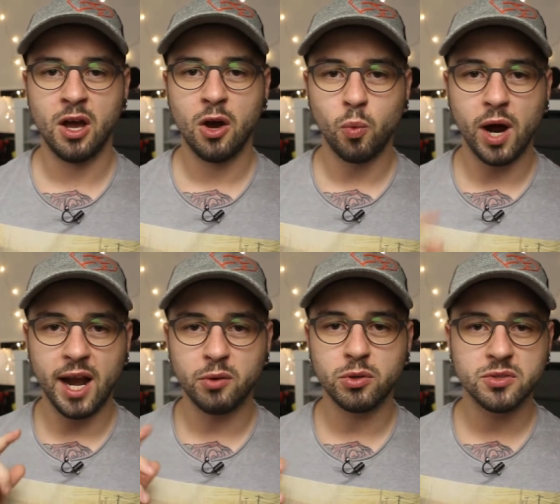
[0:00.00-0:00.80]
While I
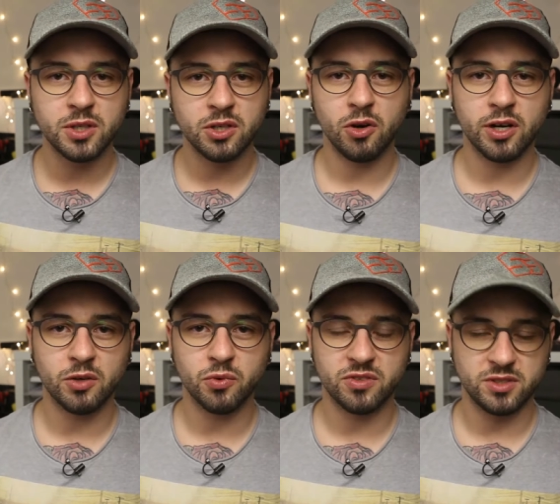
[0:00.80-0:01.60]
was recording
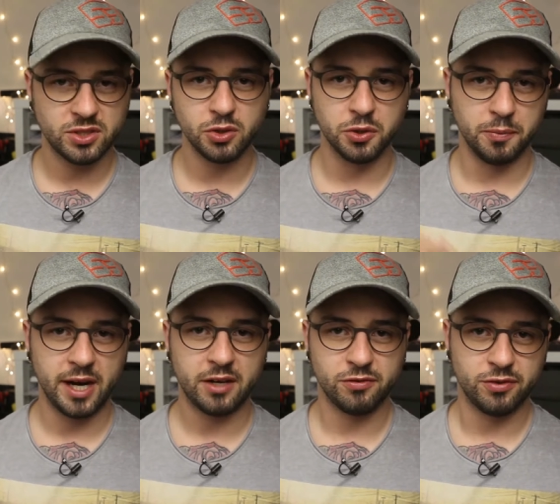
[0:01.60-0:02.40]
with the studio
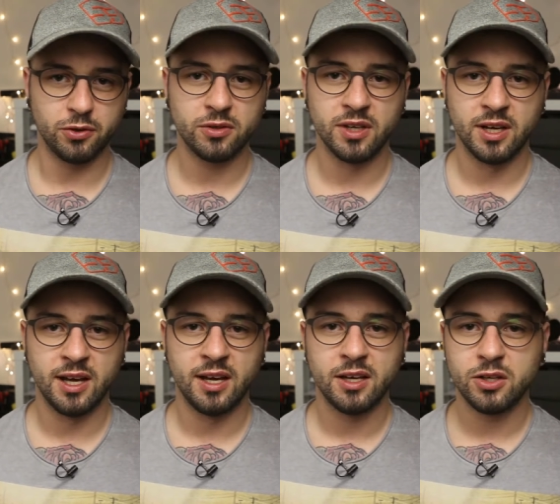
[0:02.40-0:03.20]
microphone,
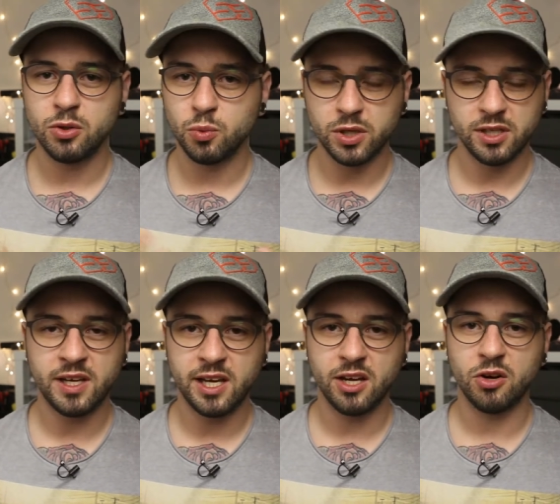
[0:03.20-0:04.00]
you will
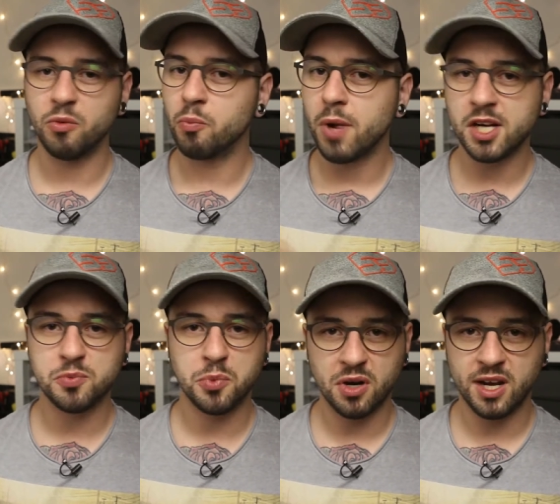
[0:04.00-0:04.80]
hear much
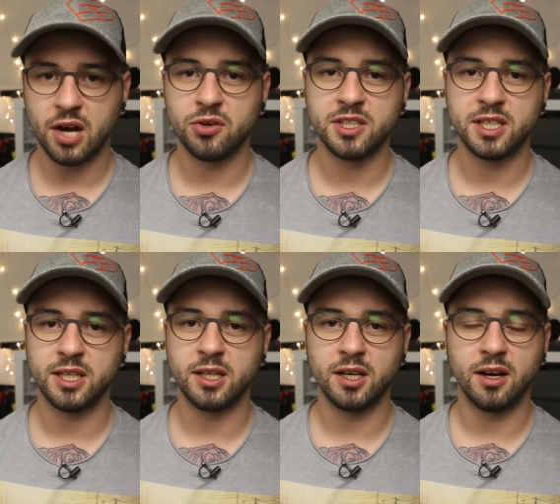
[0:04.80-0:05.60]
more
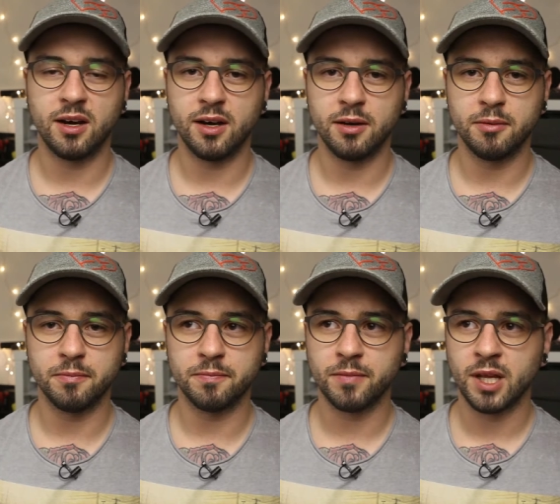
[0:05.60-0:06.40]
clarity,
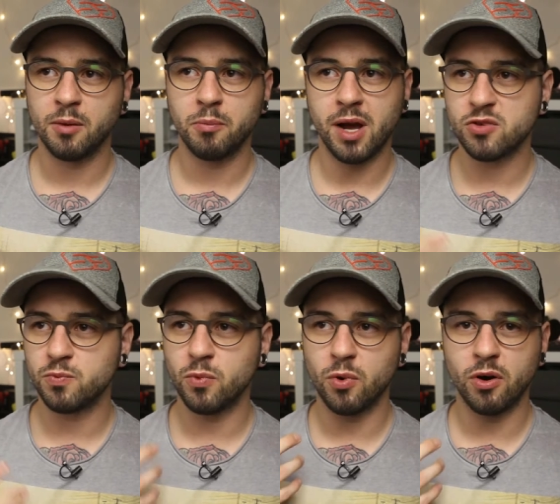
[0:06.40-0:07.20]
um, much
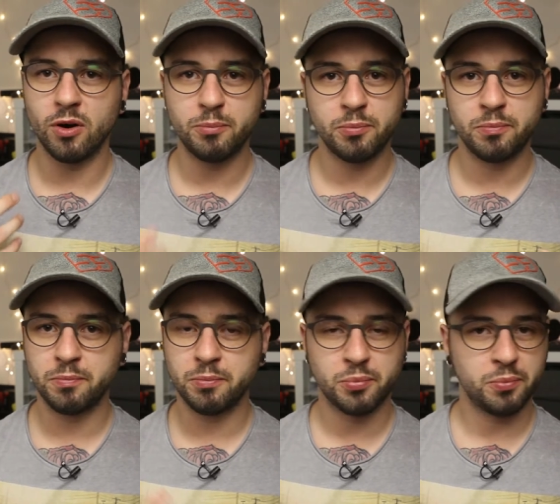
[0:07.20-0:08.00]
more
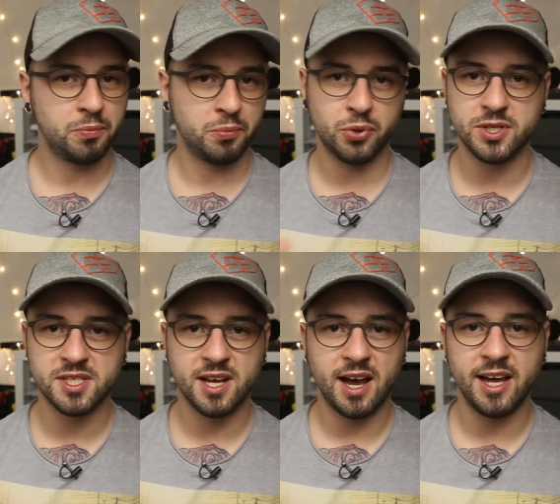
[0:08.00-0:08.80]

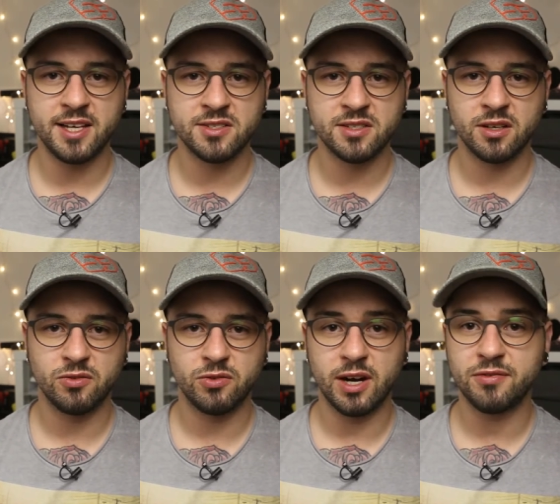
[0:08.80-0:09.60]
precise
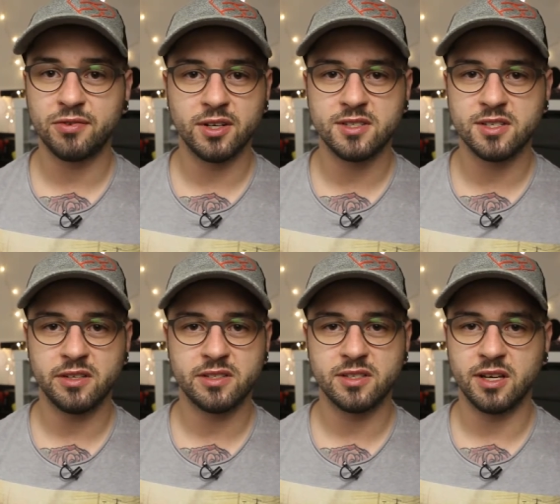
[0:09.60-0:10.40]

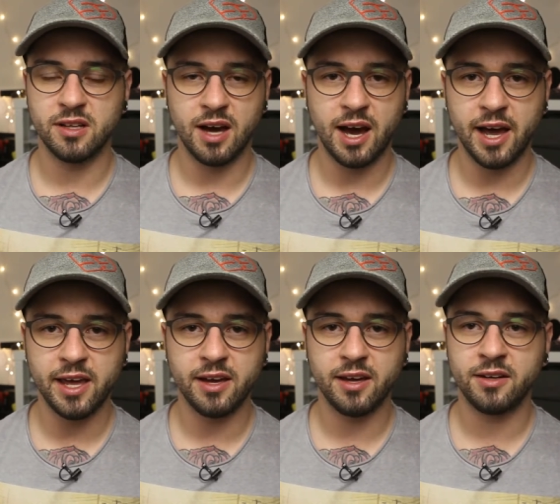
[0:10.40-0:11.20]
references in the high
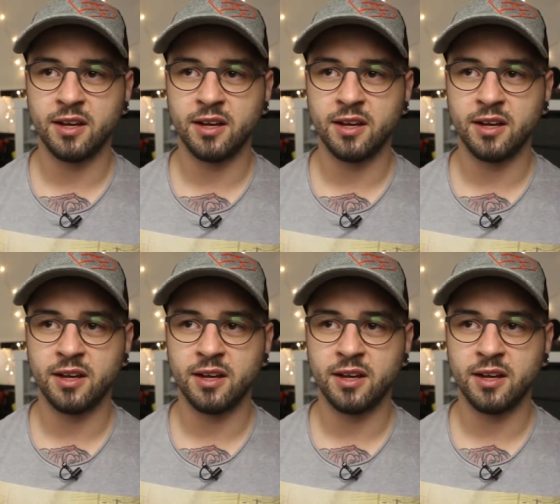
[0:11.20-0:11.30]
end,